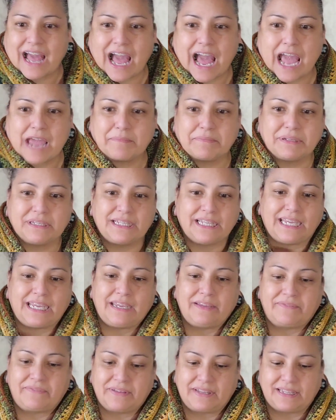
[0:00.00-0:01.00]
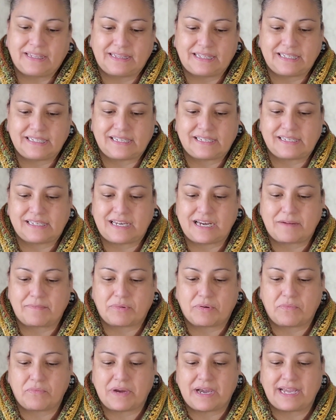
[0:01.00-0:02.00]
I believe this is
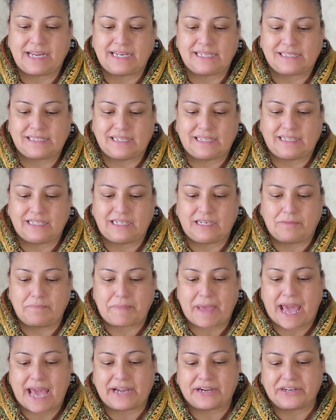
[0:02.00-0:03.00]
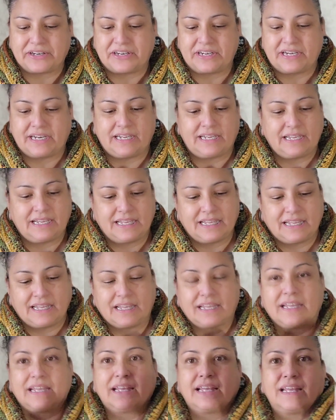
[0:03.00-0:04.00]
number one. It's a little battered.
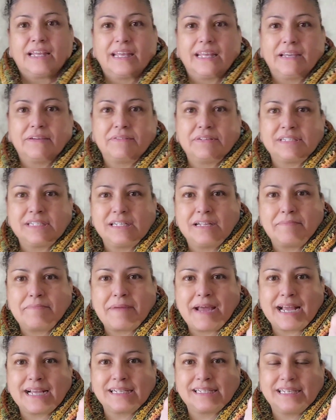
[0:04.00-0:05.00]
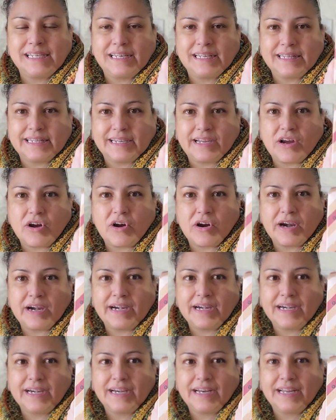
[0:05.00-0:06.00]
It was in the back seat of the
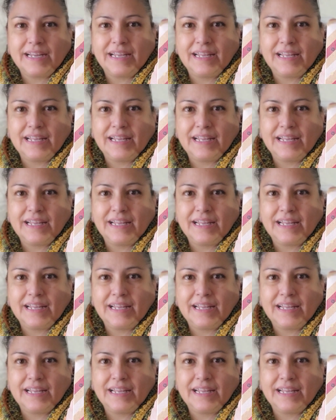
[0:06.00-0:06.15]
car.